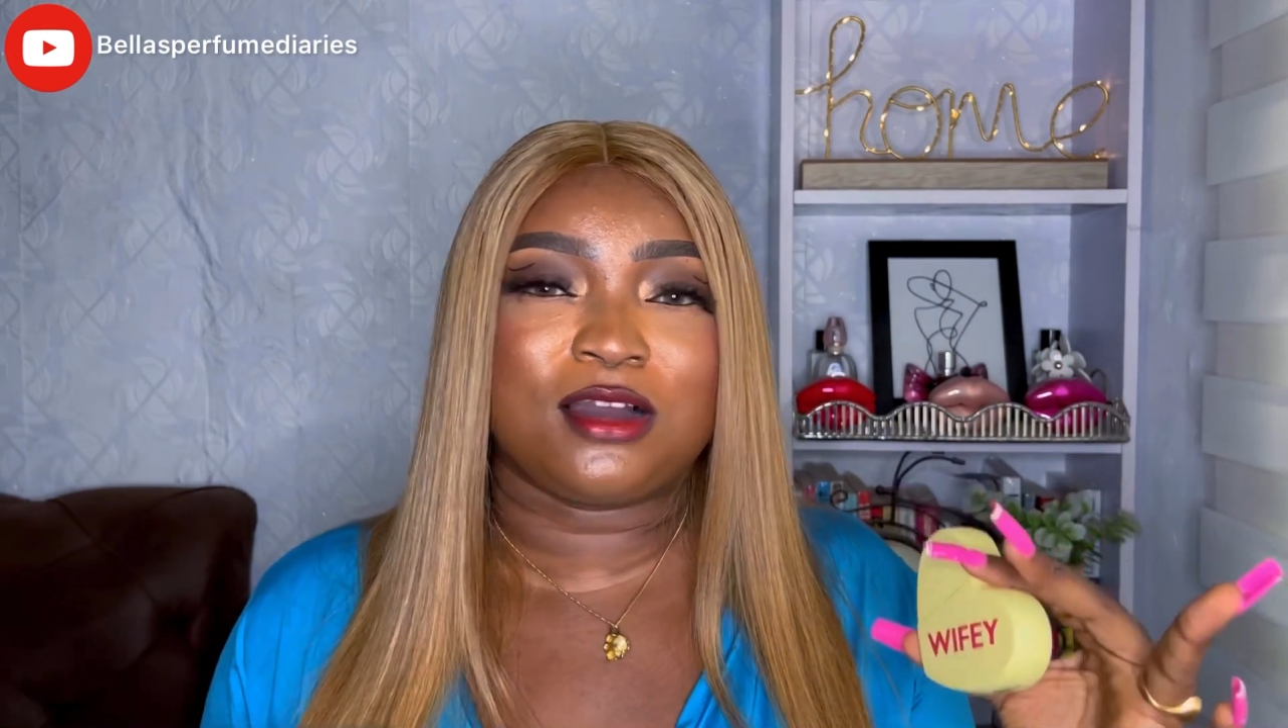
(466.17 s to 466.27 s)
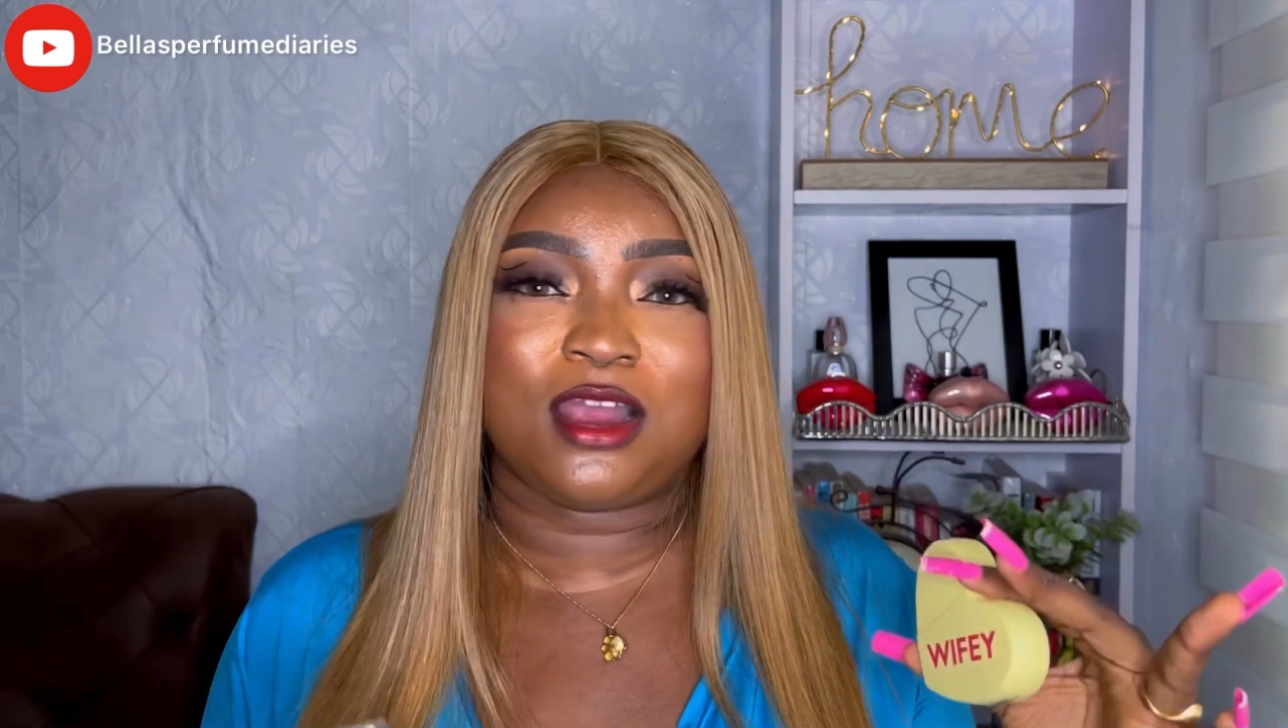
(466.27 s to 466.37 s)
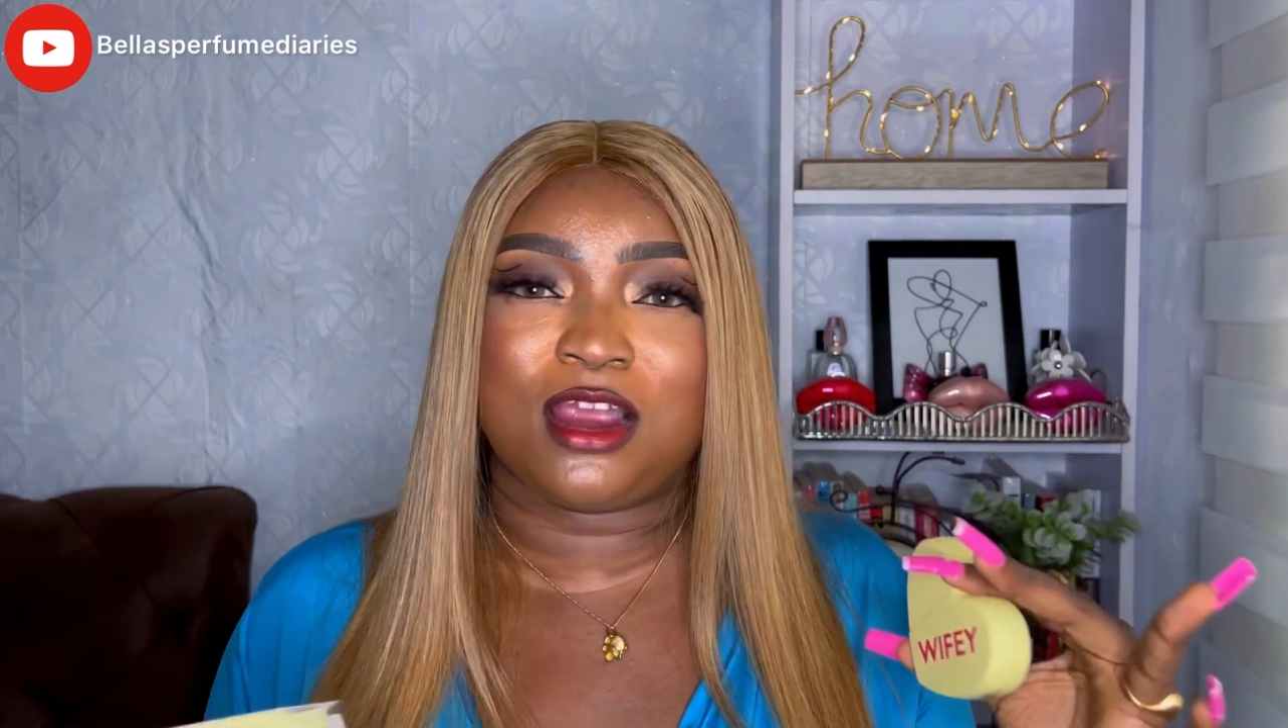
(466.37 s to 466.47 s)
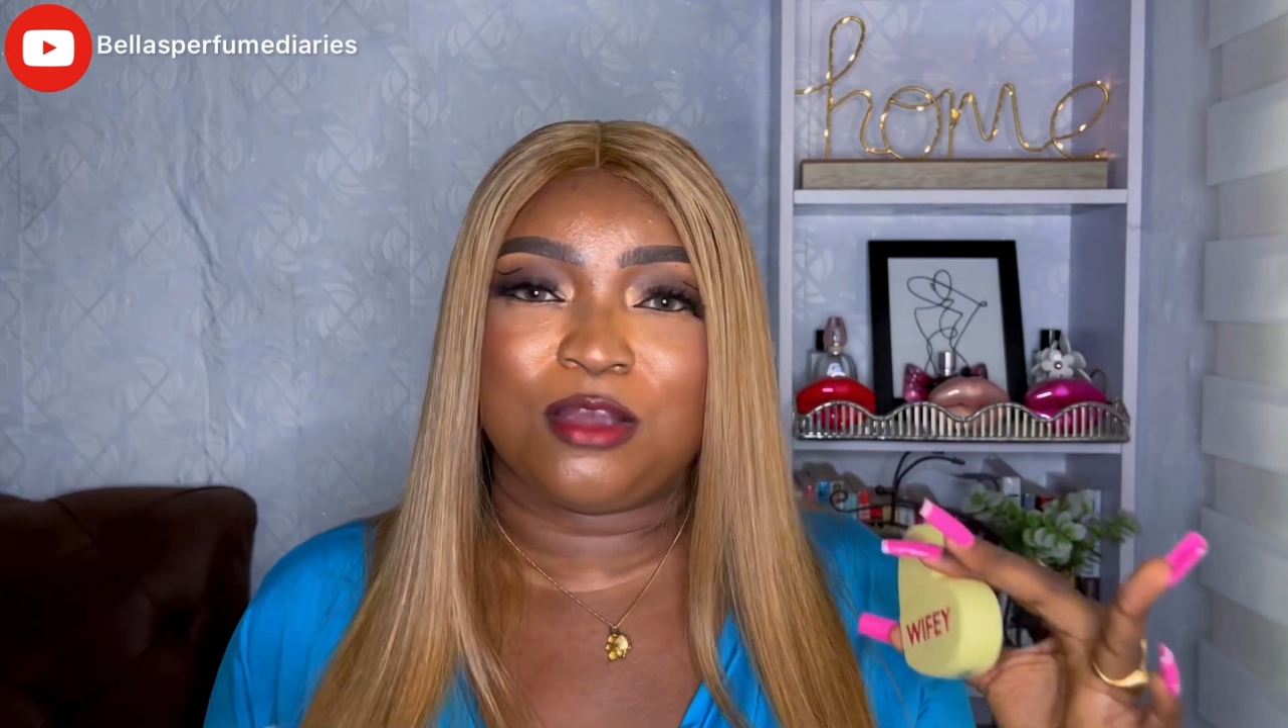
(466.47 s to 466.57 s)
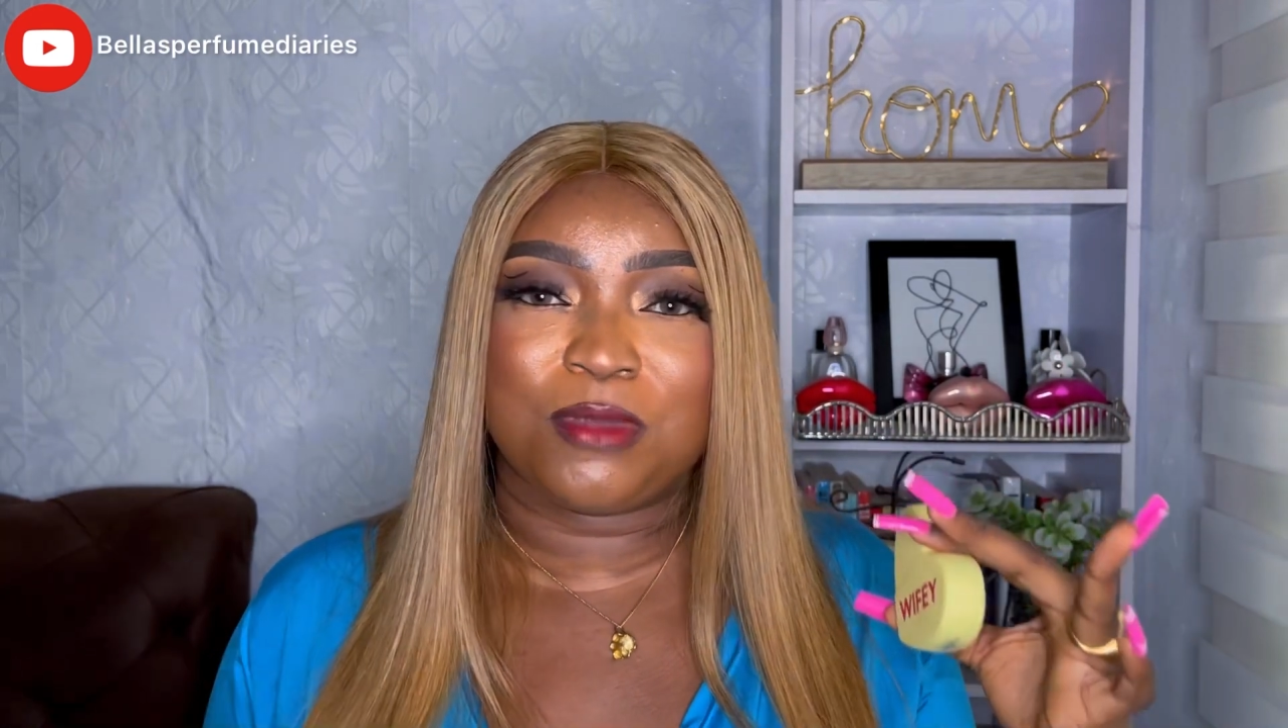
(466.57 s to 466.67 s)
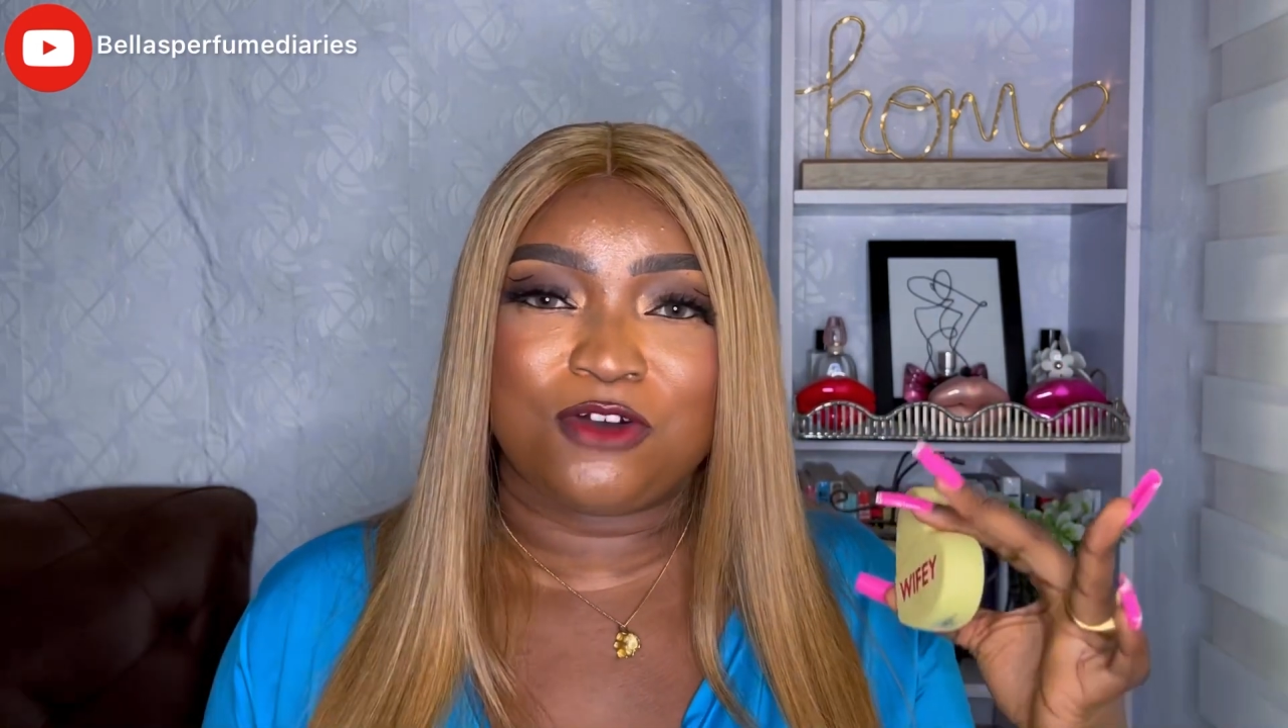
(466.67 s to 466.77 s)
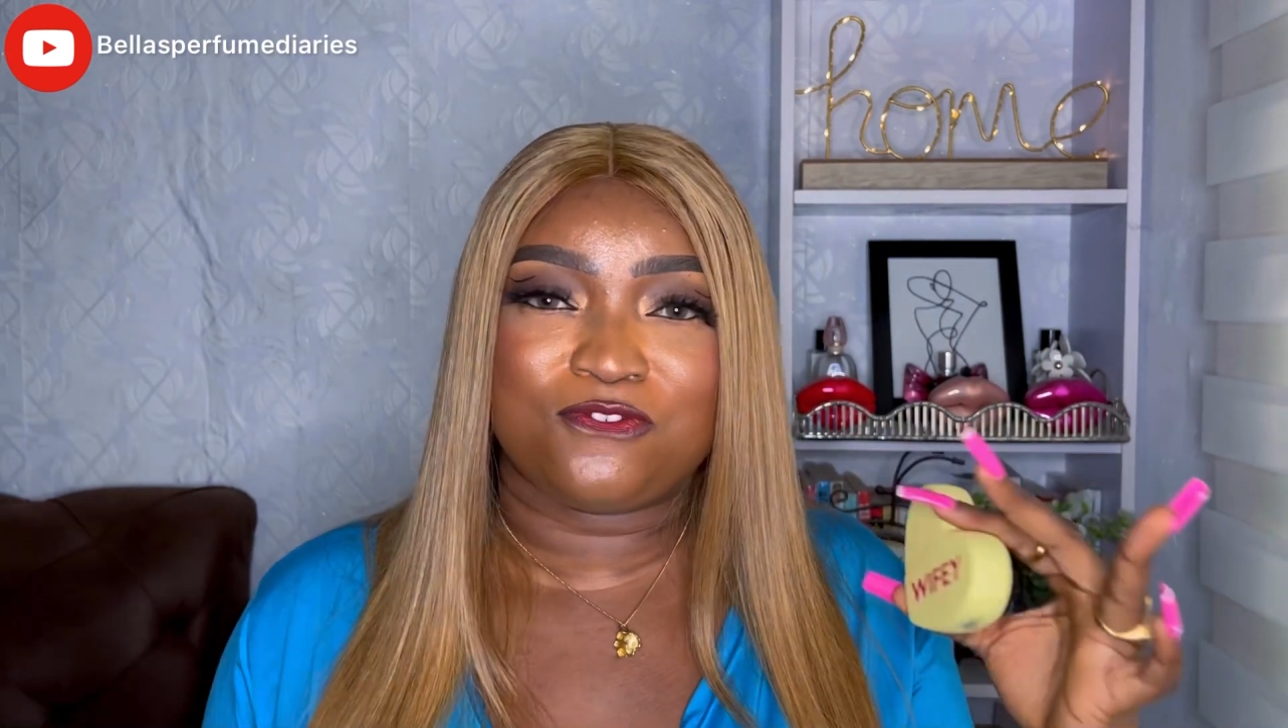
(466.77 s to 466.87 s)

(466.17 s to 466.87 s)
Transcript: caramel